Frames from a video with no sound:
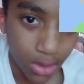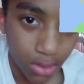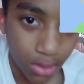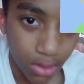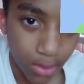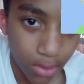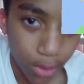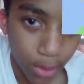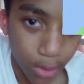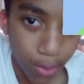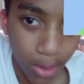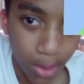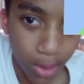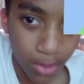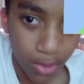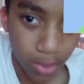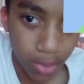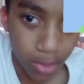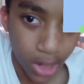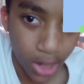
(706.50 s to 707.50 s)
That's pretty
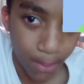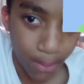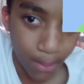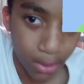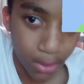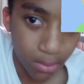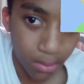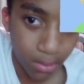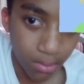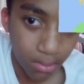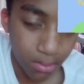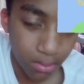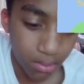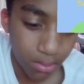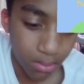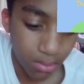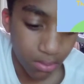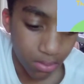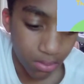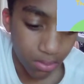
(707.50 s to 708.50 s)
much what happened.
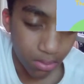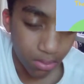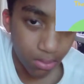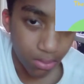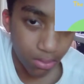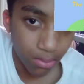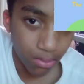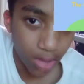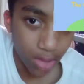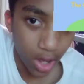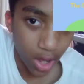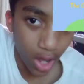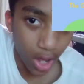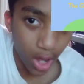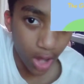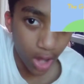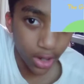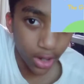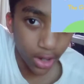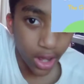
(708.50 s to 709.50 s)

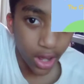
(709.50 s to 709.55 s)
And